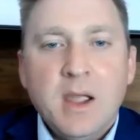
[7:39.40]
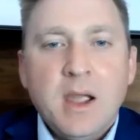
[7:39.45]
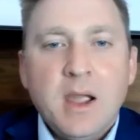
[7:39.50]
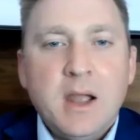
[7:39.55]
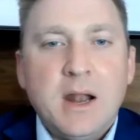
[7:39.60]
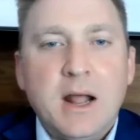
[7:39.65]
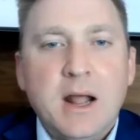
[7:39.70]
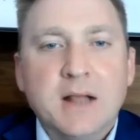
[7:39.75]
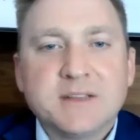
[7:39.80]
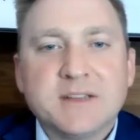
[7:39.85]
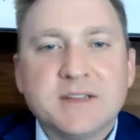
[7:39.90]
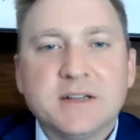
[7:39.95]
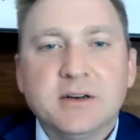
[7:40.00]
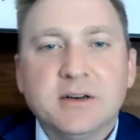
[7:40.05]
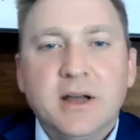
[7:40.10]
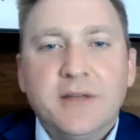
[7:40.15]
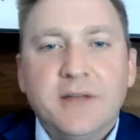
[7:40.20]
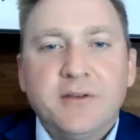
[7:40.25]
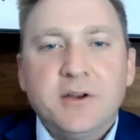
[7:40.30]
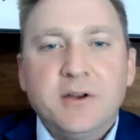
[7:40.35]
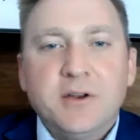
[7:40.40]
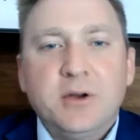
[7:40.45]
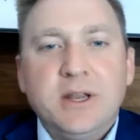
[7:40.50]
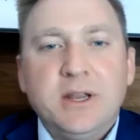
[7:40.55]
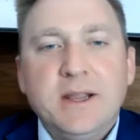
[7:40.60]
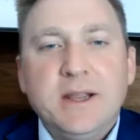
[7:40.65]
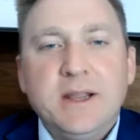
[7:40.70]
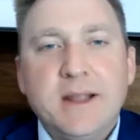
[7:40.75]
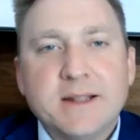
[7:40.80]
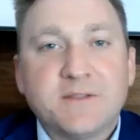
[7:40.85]
Now, single life
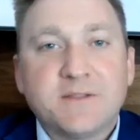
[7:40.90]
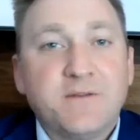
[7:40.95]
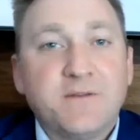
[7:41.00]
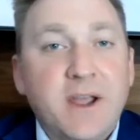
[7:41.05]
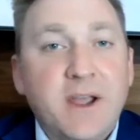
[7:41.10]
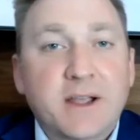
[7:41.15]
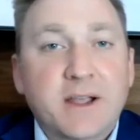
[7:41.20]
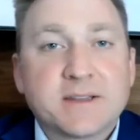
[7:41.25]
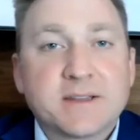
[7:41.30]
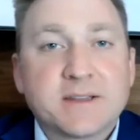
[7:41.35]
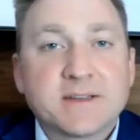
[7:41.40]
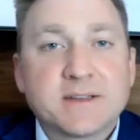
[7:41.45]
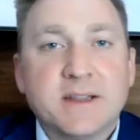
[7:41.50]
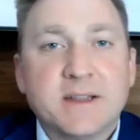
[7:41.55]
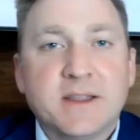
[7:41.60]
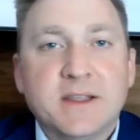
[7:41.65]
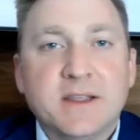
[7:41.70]
annuity, it's fixed.